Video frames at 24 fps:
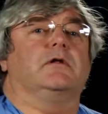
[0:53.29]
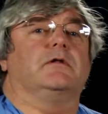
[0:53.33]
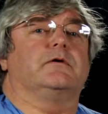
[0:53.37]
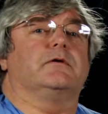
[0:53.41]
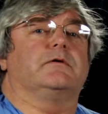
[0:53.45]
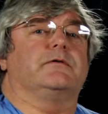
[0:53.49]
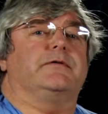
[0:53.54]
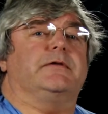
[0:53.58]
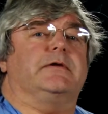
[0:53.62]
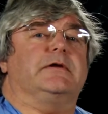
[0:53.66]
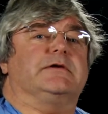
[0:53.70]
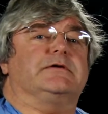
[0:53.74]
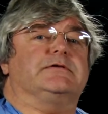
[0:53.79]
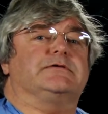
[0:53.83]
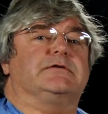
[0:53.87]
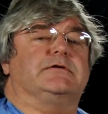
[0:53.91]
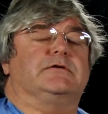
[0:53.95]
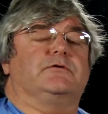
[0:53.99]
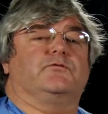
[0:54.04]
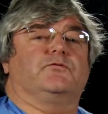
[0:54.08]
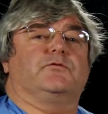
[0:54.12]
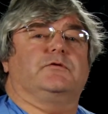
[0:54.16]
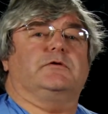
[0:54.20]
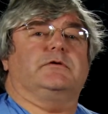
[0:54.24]
there are things
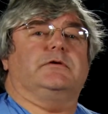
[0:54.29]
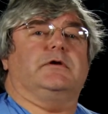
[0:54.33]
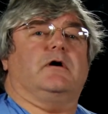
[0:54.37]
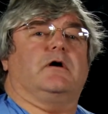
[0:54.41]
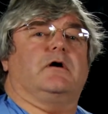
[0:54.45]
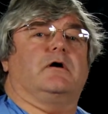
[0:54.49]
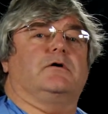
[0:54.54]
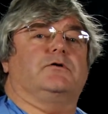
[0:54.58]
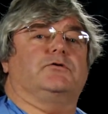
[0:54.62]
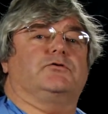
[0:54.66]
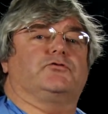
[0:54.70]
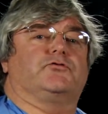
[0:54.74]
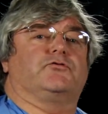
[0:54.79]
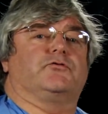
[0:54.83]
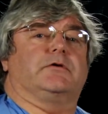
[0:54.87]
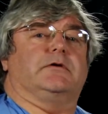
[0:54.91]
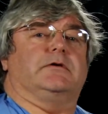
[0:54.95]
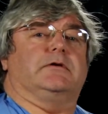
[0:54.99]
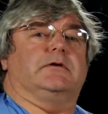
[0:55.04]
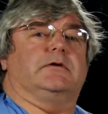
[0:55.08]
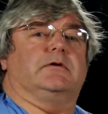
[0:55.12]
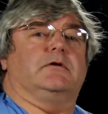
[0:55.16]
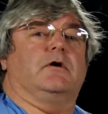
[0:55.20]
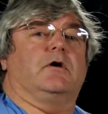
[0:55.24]
that really aren't
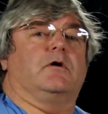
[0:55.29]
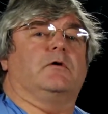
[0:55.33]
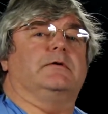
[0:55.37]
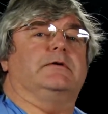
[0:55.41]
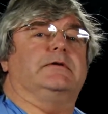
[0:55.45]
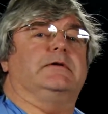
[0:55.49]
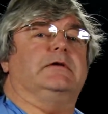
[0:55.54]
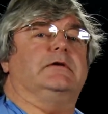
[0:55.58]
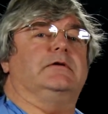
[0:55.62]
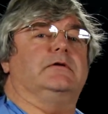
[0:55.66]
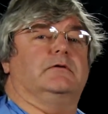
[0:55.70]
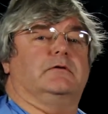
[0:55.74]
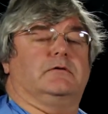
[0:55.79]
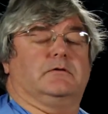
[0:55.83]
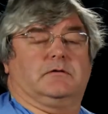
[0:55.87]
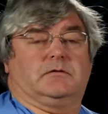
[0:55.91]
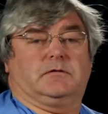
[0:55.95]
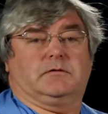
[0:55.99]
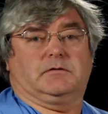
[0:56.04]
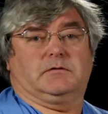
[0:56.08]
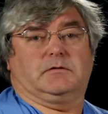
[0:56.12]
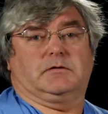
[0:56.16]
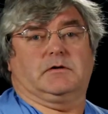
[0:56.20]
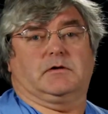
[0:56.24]
treated or didn't
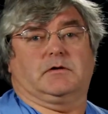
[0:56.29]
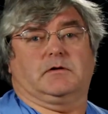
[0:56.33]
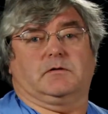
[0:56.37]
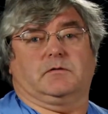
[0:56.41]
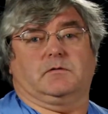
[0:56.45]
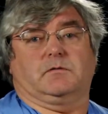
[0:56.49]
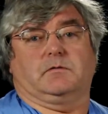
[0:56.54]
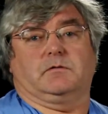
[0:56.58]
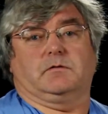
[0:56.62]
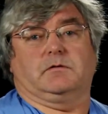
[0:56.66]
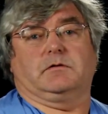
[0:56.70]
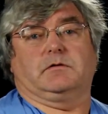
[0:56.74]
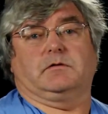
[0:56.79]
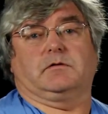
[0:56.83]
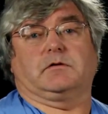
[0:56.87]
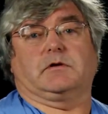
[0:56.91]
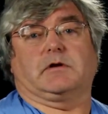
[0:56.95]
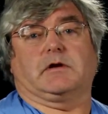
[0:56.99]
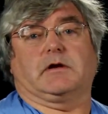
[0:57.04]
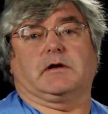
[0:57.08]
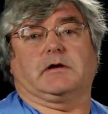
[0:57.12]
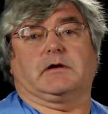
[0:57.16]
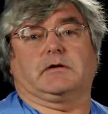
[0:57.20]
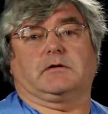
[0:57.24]
go
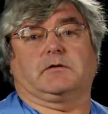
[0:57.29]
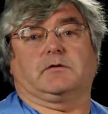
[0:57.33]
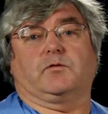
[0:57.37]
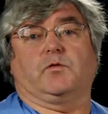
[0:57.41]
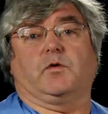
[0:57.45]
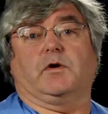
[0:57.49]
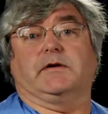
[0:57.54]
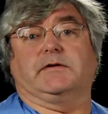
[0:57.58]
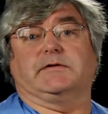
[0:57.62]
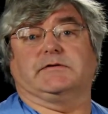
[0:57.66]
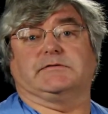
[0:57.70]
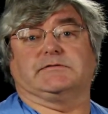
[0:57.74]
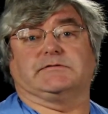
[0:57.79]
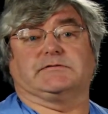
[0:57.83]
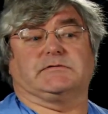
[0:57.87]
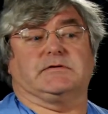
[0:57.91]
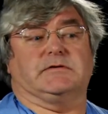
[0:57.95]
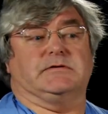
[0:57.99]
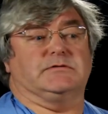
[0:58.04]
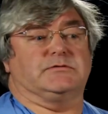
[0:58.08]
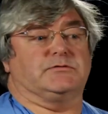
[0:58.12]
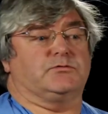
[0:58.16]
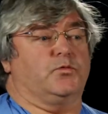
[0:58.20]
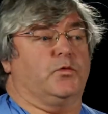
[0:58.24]
quite
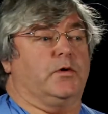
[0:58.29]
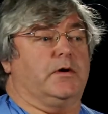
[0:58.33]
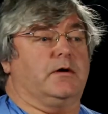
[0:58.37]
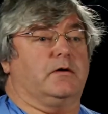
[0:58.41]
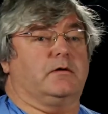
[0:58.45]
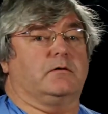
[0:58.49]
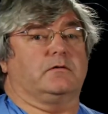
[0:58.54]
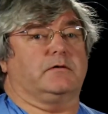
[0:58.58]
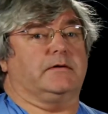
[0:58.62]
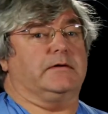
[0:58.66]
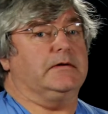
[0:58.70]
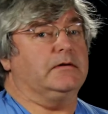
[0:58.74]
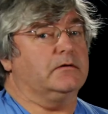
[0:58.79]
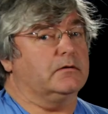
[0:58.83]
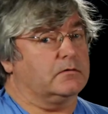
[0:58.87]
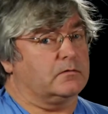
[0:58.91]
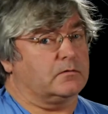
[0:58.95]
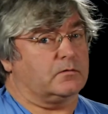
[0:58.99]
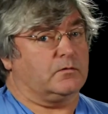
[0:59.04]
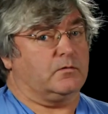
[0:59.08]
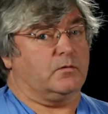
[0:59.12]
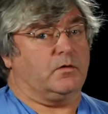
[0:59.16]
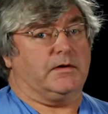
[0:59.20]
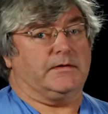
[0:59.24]
as well or heal
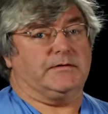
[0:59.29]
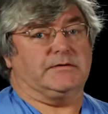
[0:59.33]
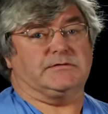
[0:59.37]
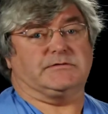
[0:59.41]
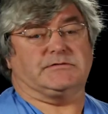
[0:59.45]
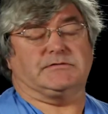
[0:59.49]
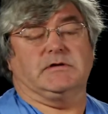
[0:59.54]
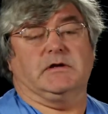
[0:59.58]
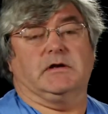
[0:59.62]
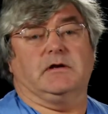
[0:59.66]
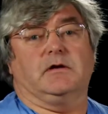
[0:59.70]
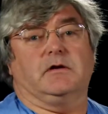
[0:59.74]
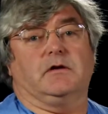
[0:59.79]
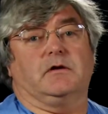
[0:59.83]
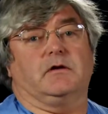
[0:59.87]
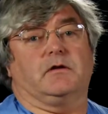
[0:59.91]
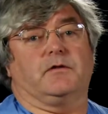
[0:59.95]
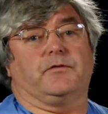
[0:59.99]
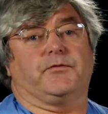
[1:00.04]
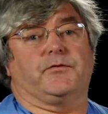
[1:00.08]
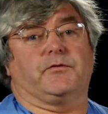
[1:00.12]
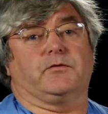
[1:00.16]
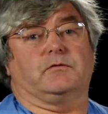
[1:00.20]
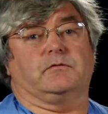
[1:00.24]
quite as
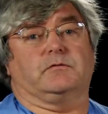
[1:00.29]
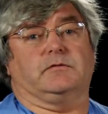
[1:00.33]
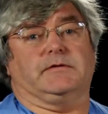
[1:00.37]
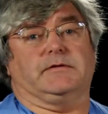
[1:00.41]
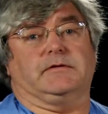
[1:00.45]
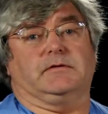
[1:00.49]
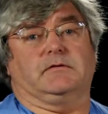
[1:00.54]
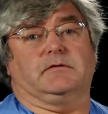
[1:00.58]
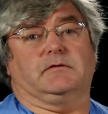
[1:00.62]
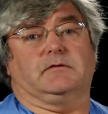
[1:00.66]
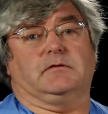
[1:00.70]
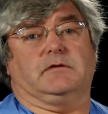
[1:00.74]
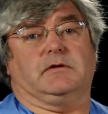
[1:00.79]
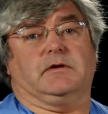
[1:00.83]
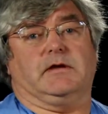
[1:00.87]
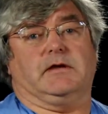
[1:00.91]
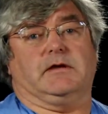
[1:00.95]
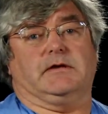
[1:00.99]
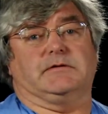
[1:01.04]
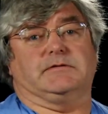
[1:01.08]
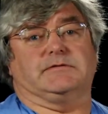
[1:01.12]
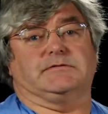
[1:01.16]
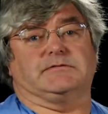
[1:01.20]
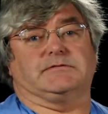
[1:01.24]
thoroughly
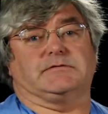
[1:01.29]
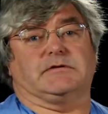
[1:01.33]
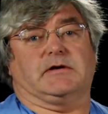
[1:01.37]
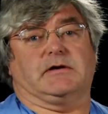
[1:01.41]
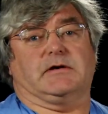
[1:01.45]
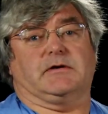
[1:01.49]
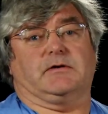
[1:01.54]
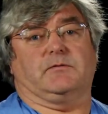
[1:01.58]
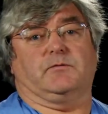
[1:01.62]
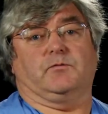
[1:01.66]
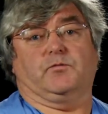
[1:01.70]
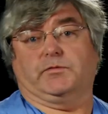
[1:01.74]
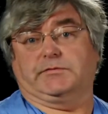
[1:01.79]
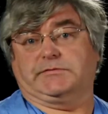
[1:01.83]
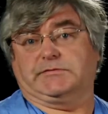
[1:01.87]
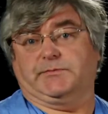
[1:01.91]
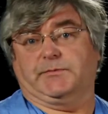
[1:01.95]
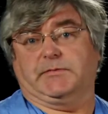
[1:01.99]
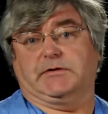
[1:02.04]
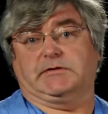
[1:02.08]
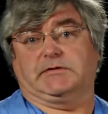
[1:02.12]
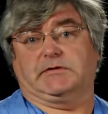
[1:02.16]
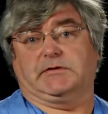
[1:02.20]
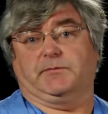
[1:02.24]
as was
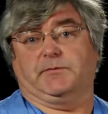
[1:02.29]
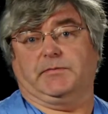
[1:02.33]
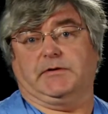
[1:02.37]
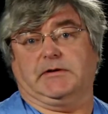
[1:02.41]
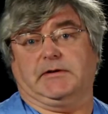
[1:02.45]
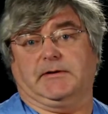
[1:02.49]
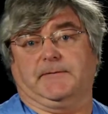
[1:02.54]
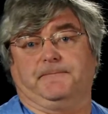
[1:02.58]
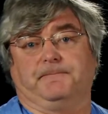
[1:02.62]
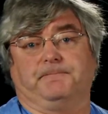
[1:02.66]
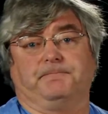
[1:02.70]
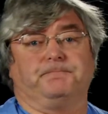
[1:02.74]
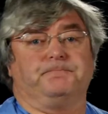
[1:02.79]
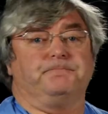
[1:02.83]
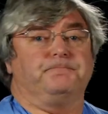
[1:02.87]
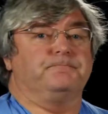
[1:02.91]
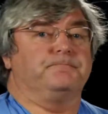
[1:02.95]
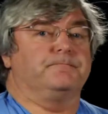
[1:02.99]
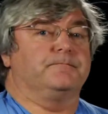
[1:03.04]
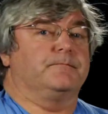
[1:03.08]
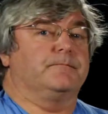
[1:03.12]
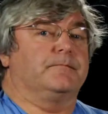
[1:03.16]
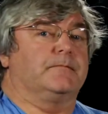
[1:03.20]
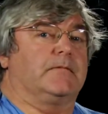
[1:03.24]
meant to be.
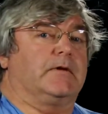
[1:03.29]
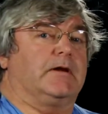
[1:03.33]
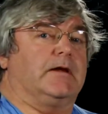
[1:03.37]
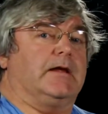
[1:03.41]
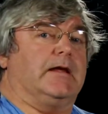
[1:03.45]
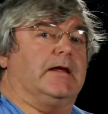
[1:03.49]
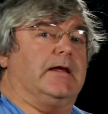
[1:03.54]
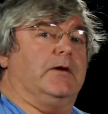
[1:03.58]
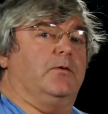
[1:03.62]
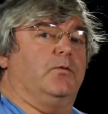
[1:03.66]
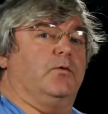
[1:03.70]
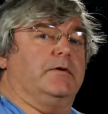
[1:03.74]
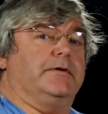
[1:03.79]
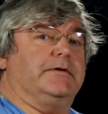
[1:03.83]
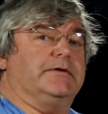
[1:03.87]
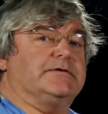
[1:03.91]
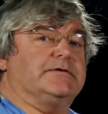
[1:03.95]
And one